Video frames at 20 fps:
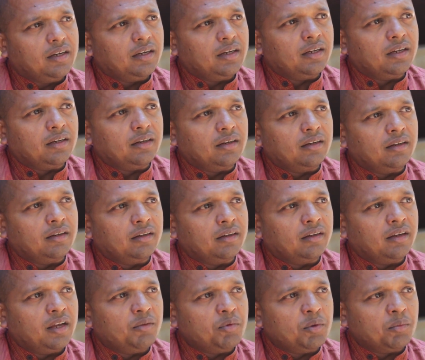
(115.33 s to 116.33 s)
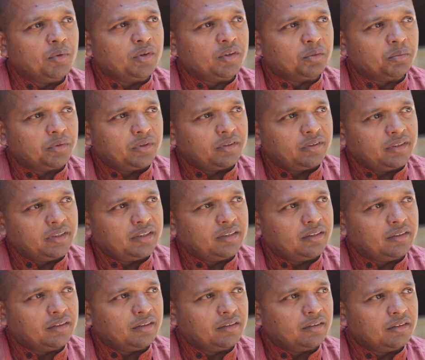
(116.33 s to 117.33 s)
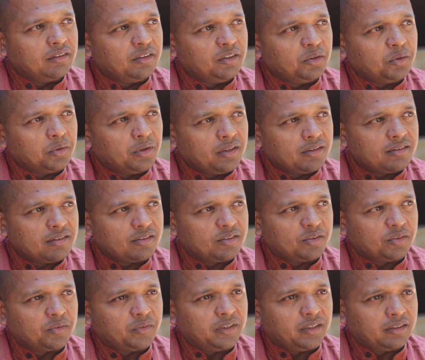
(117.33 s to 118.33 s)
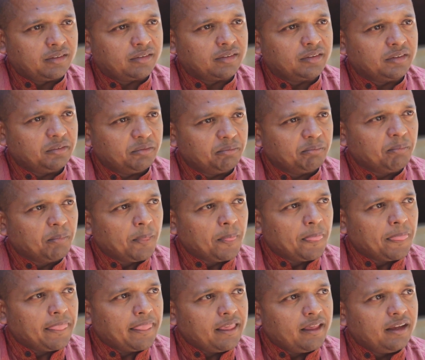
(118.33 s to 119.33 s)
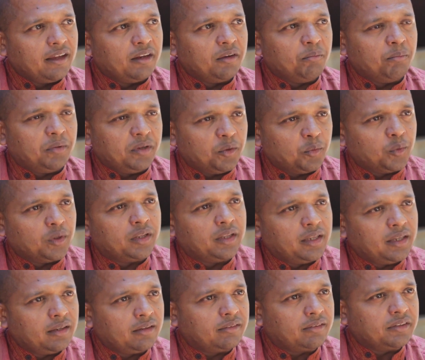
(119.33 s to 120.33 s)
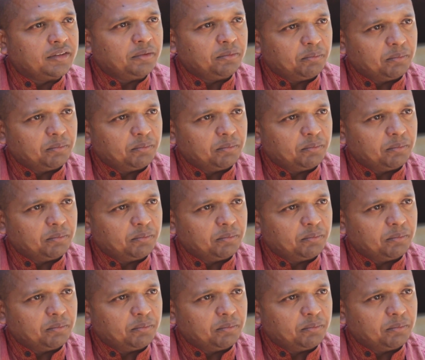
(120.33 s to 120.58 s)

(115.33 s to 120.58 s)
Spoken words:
And I'm able to appreciate the nuances of nature and be with nature.